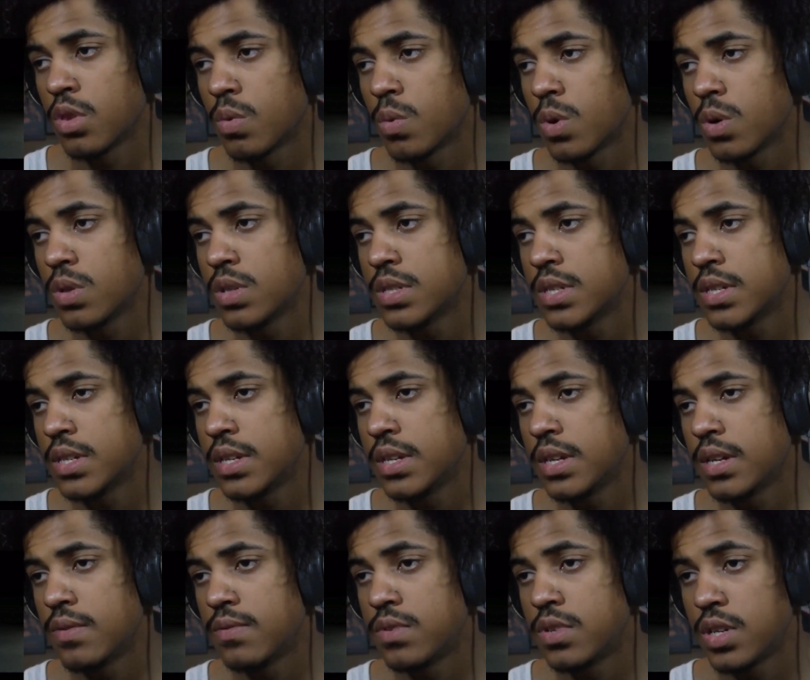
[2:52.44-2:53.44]
The world is in
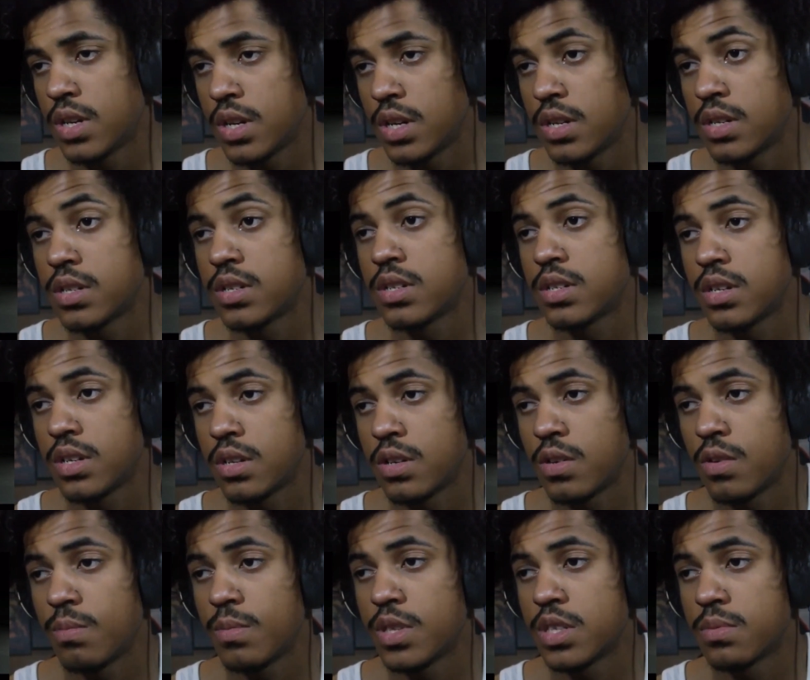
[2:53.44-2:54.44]
need of change.
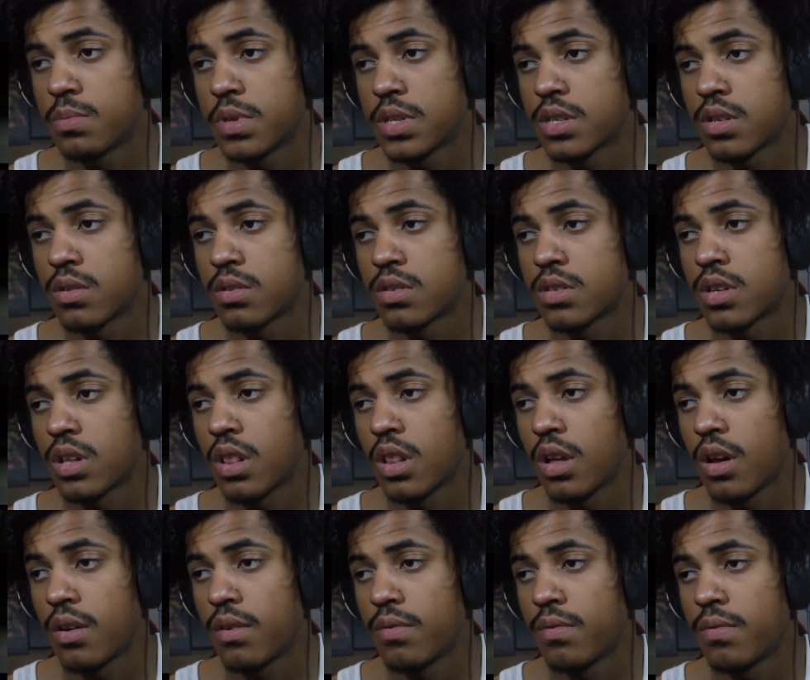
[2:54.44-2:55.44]
Humans must learn to
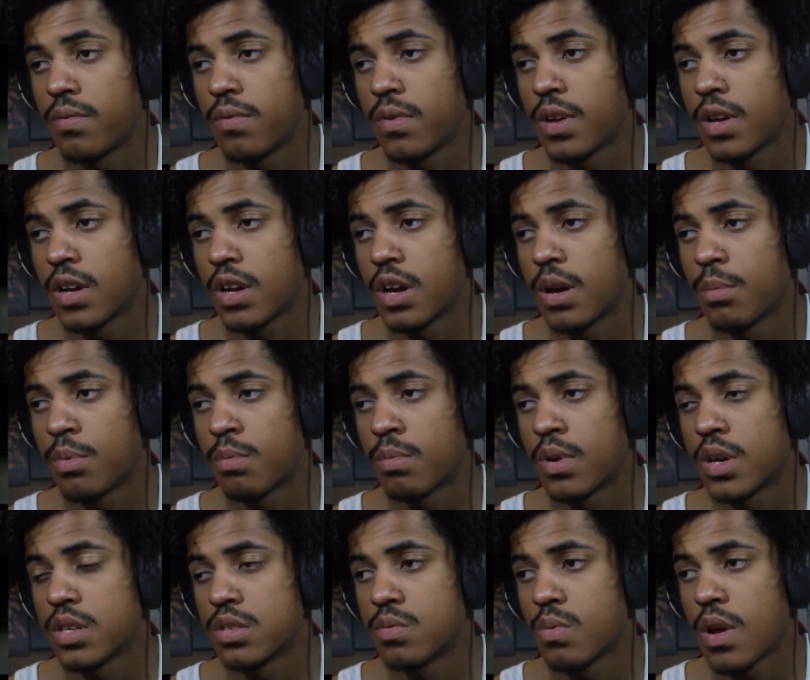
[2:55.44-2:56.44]
love and
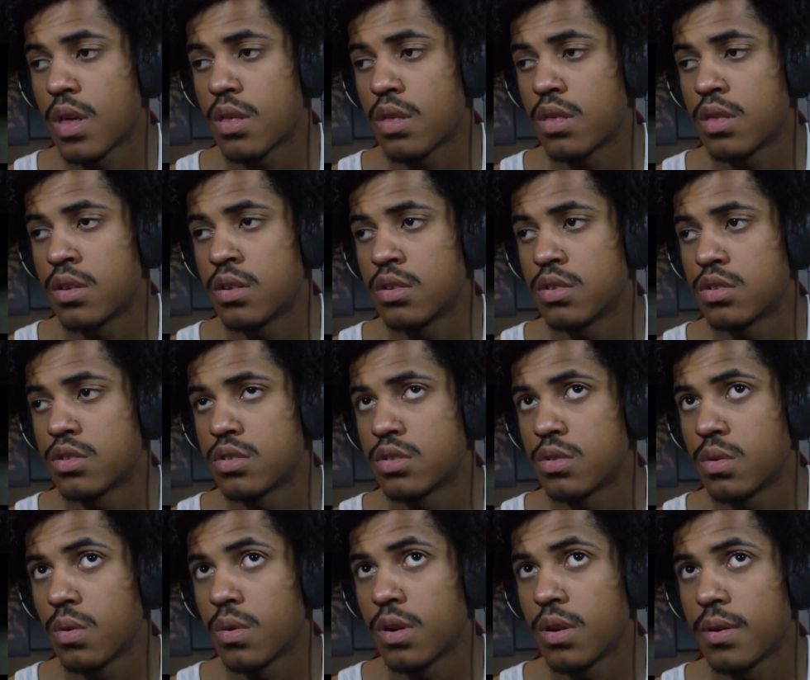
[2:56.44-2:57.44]
compromise rather than
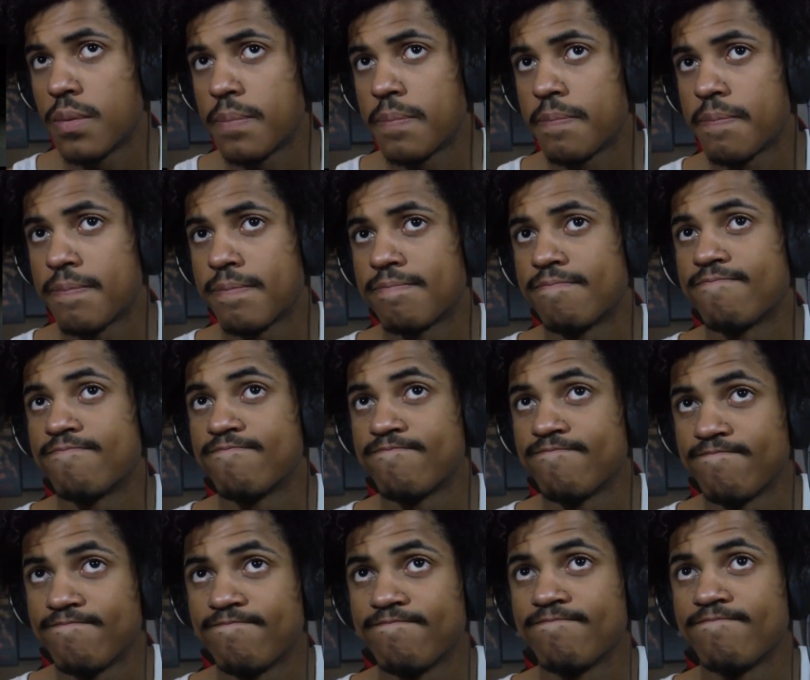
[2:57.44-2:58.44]
destroy.
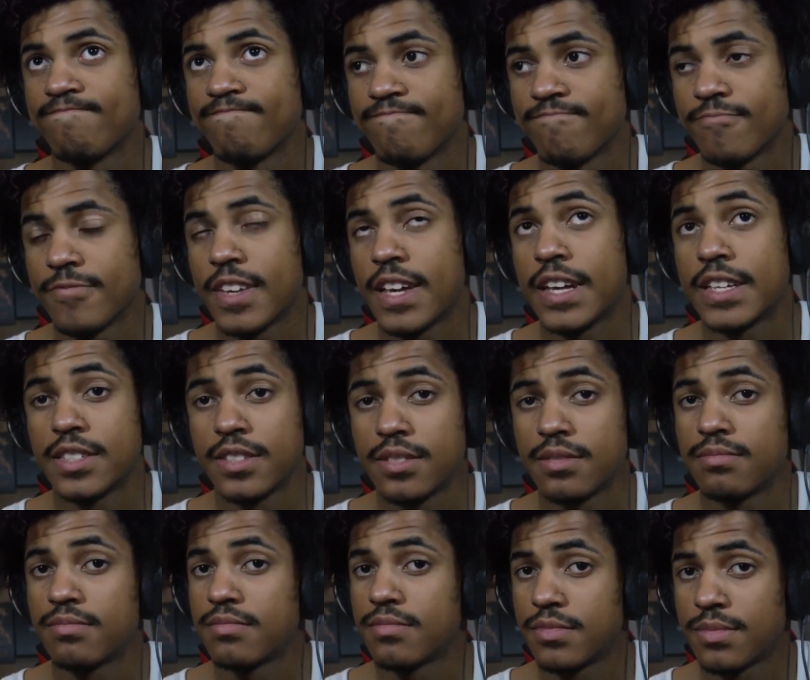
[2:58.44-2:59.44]

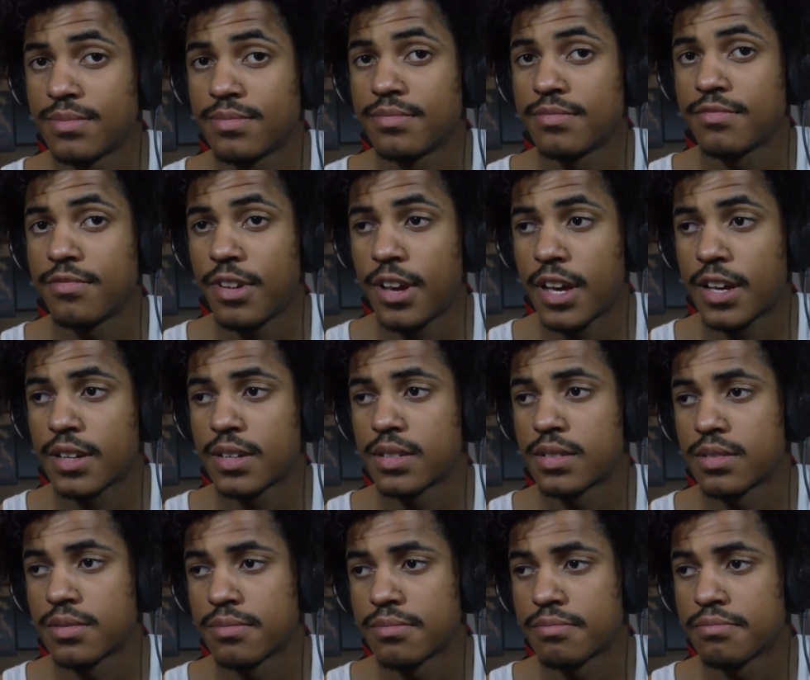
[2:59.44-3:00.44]
That's
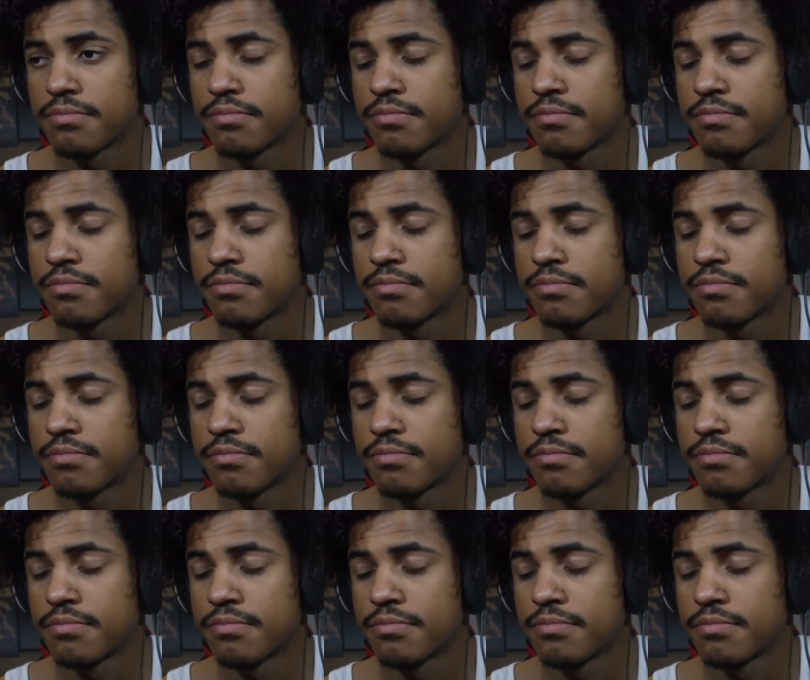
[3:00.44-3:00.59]
facts.